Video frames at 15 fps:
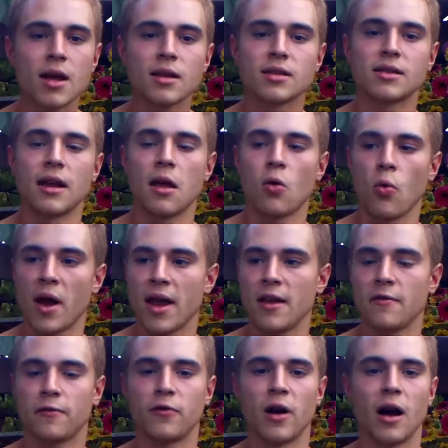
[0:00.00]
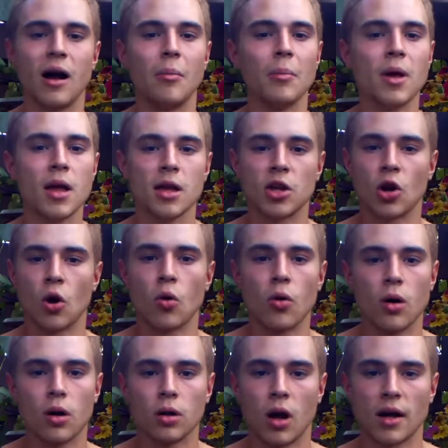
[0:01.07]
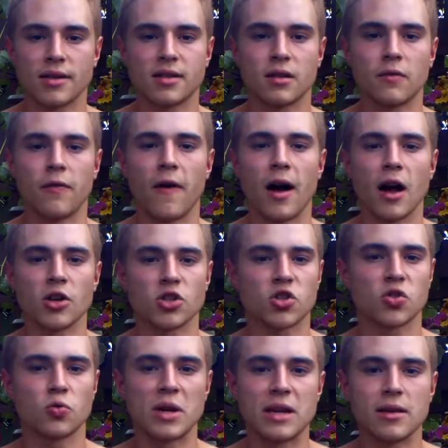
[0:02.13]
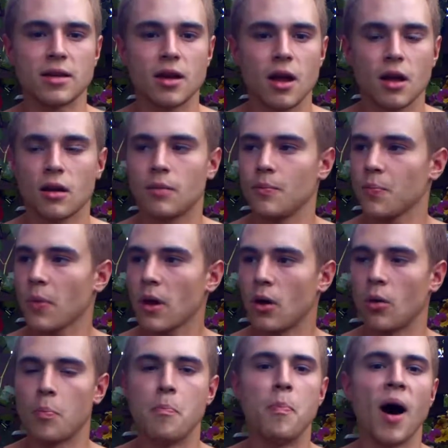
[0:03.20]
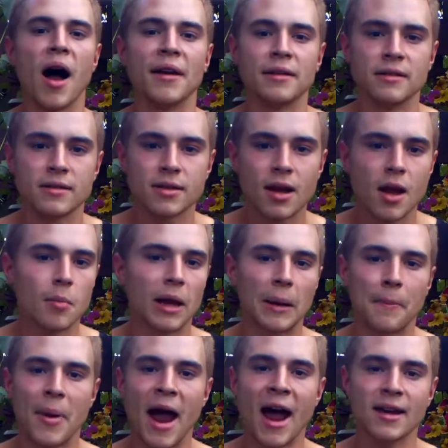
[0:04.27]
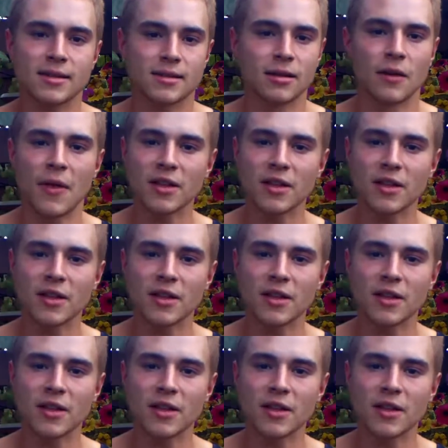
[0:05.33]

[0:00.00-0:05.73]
Stay away from, lots of sweet or buns, like pasta.